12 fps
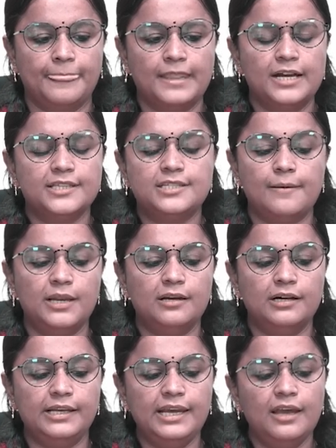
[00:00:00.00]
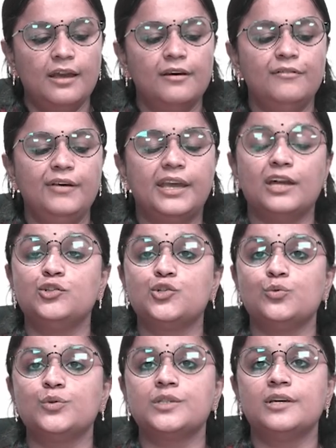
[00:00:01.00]
Similarly, we can
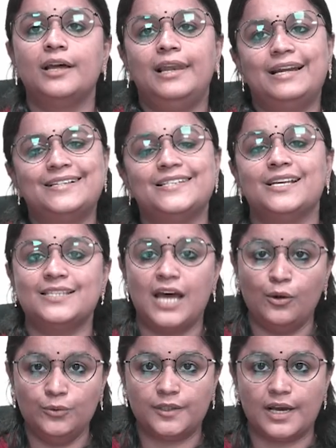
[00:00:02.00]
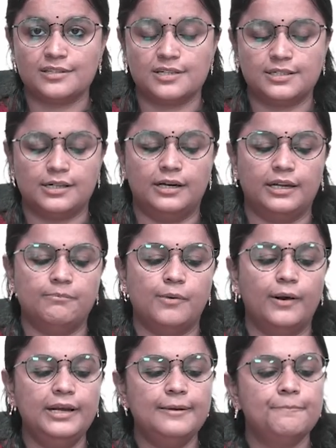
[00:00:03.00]
choose, let's say, south as a starting
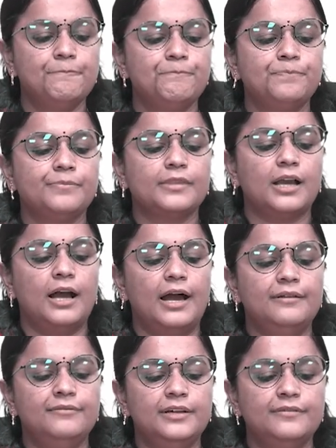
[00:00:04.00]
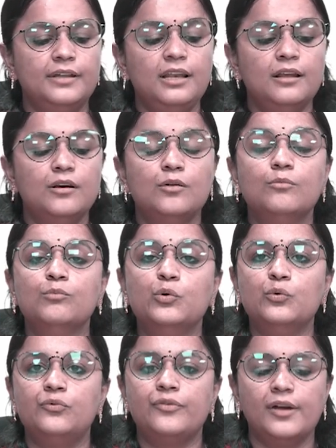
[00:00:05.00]
point, and we will
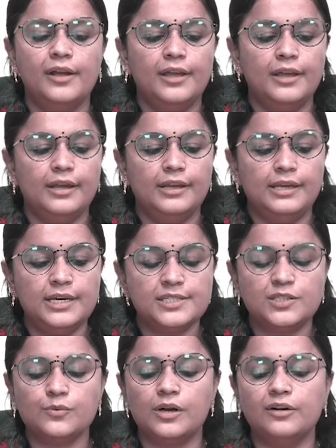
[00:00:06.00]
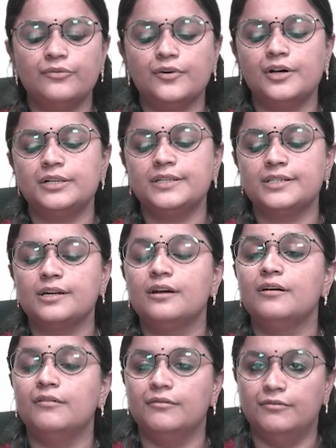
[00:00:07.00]
move eastward first,
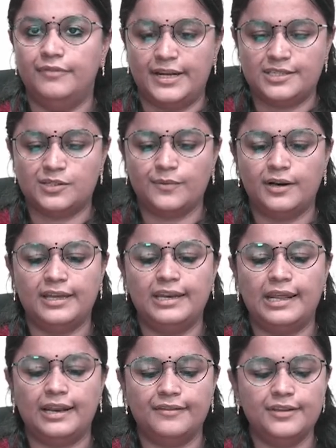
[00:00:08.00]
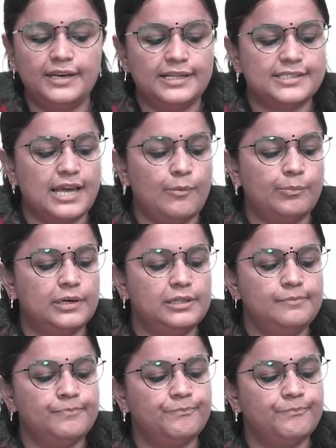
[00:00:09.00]
westward in another example,